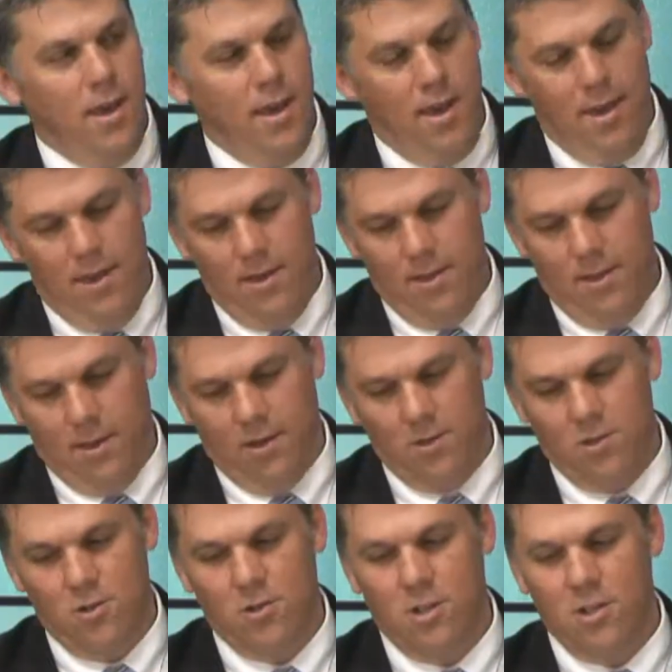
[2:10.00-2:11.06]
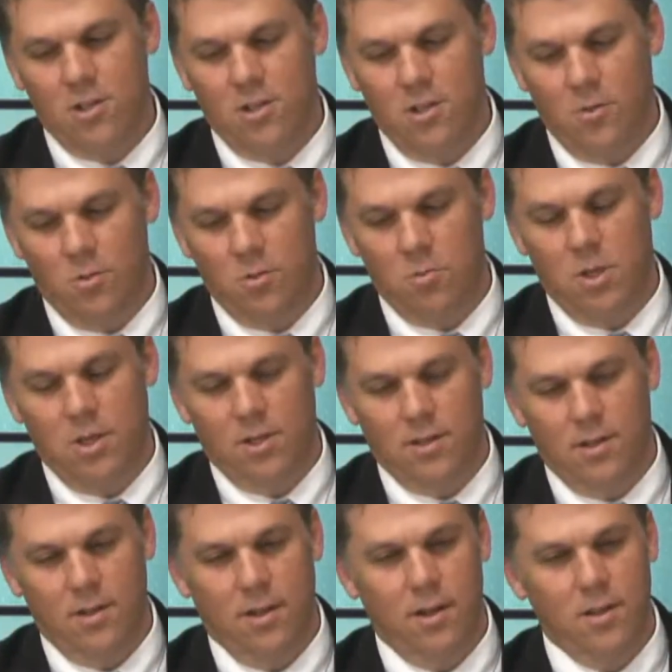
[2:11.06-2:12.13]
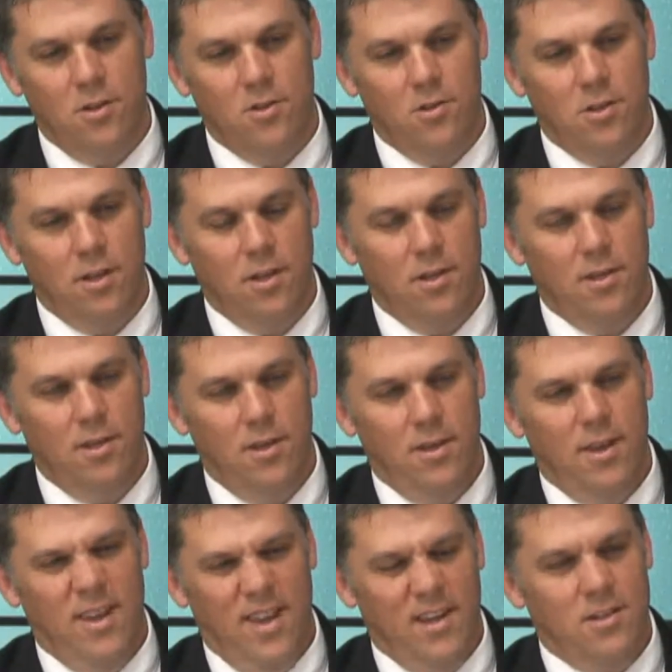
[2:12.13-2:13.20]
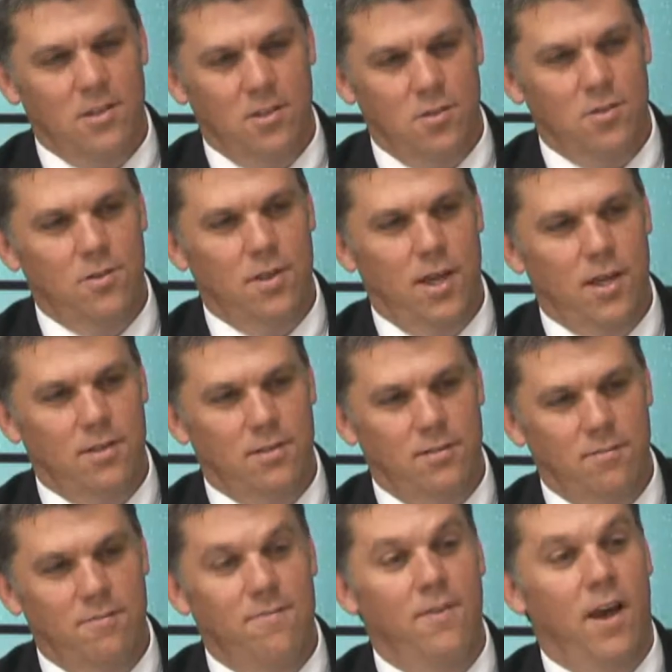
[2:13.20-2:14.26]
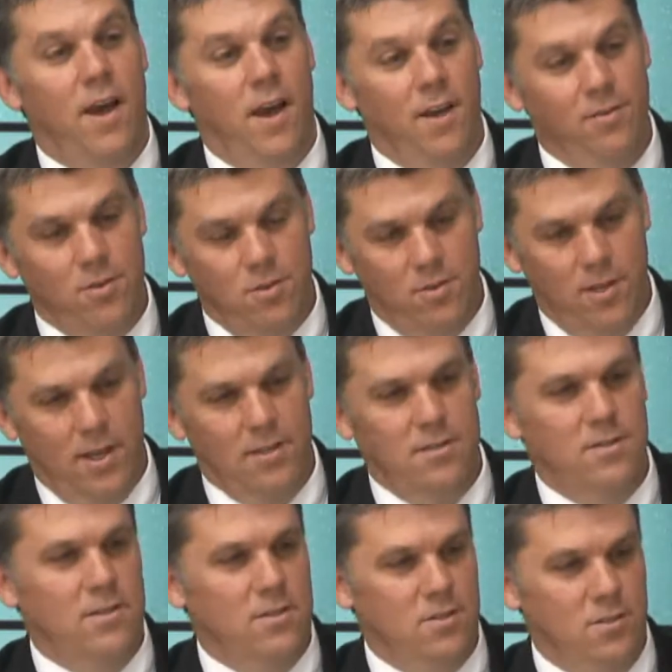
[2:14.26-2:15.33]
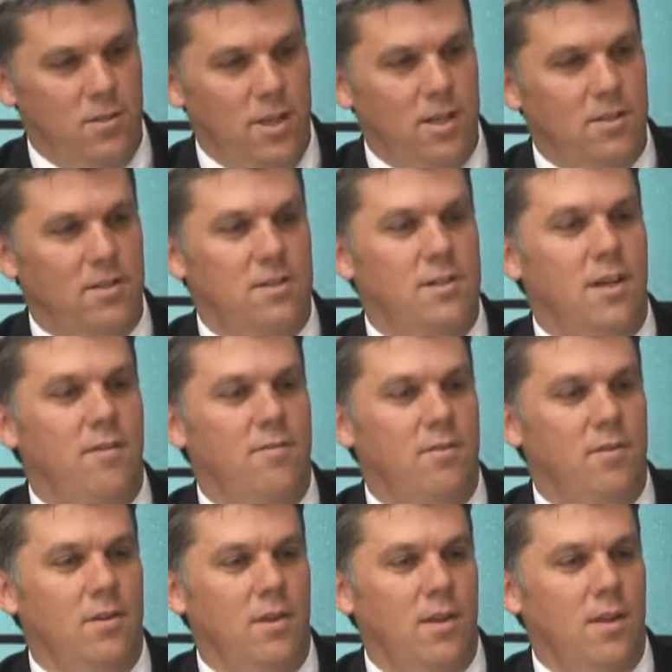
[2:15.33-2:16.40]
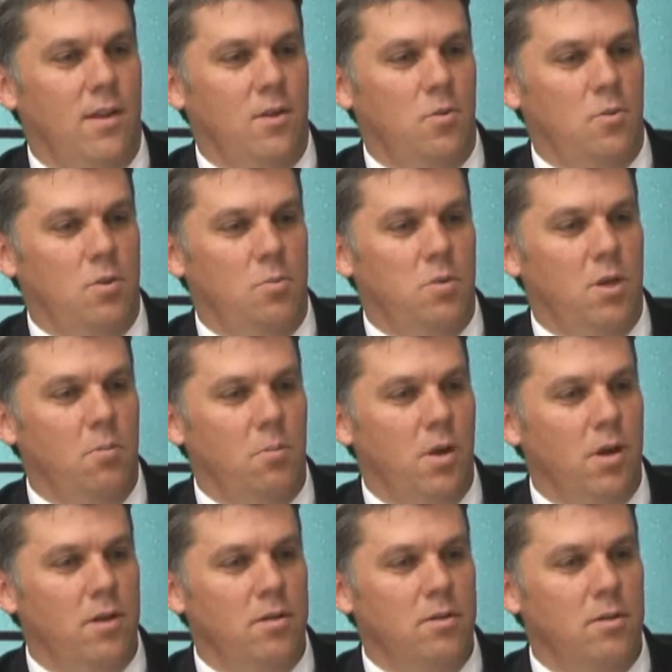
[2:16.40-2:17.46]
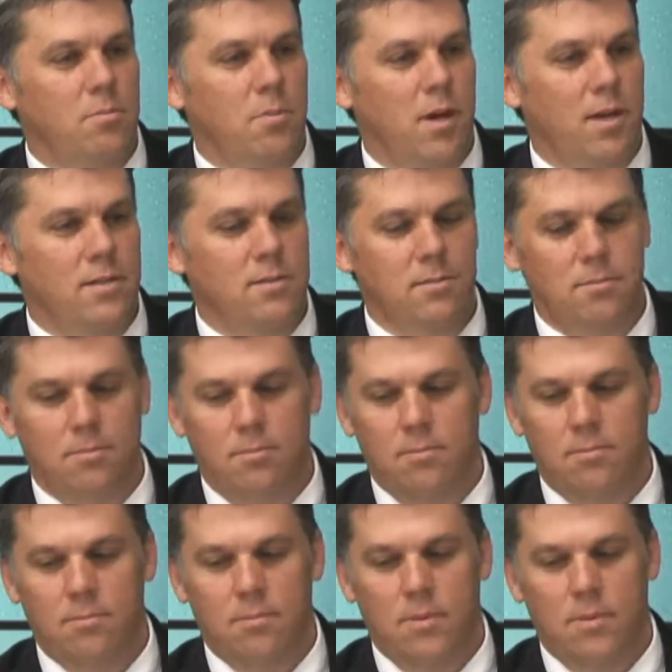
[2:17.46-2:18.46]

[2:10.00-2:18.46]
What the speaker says: and the construction that was being done on the trail, actually in 2005, 2006, 2007, was being monitored by some